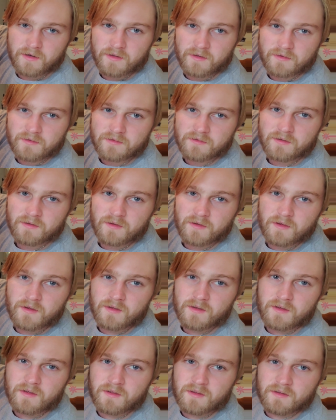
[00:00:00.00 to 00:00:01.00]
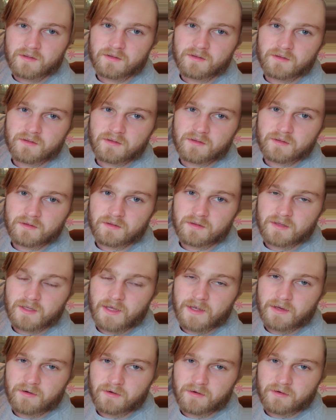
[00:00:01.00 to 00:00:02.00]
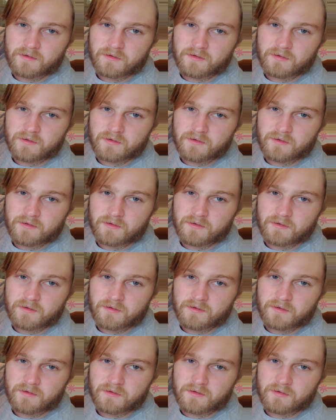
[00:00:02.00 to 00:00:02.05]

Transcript: is lighter.